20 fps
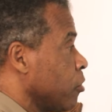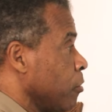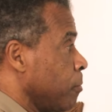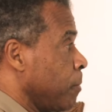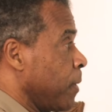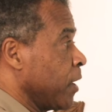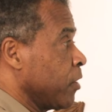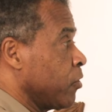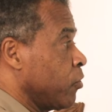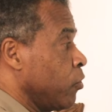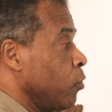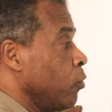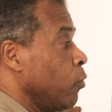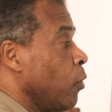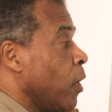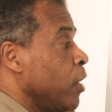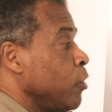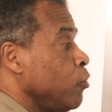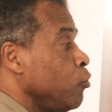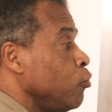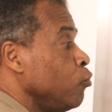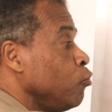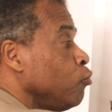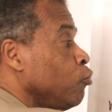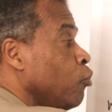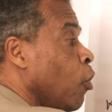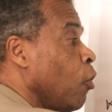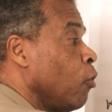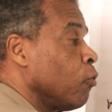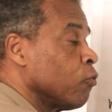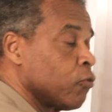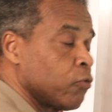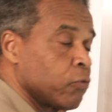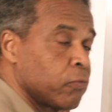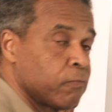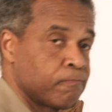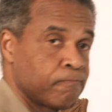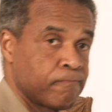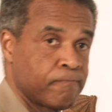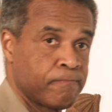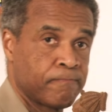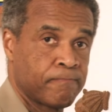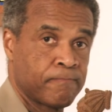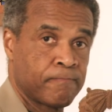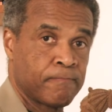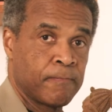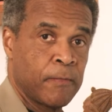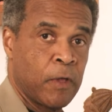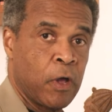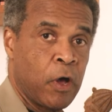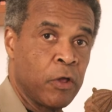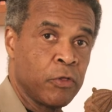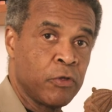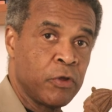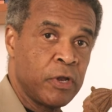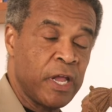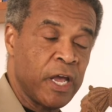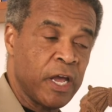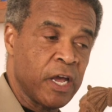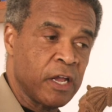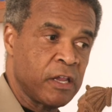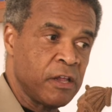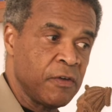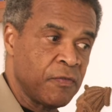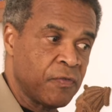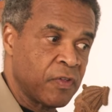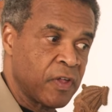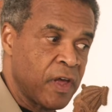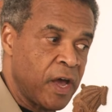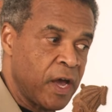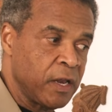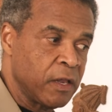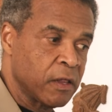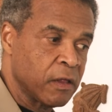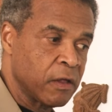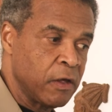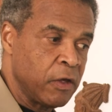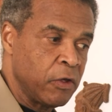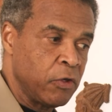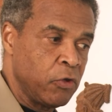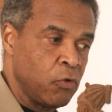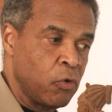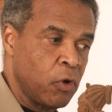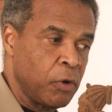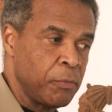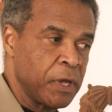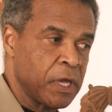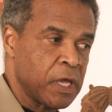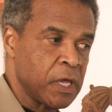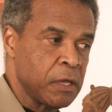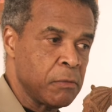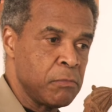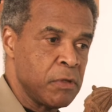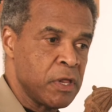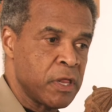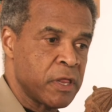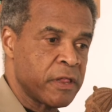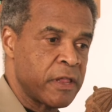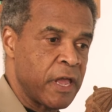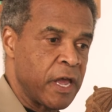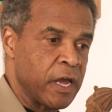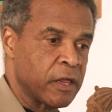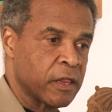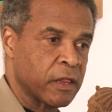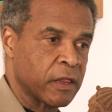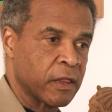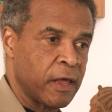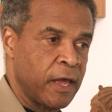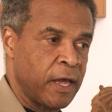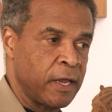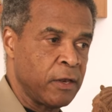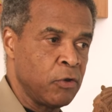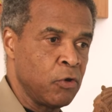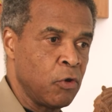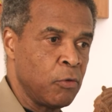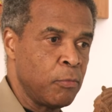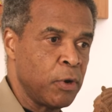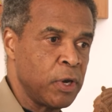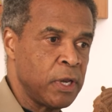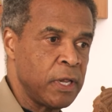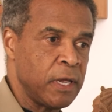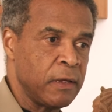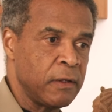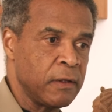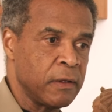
about you and you don't. On the negative side, you are making mistakes and nobody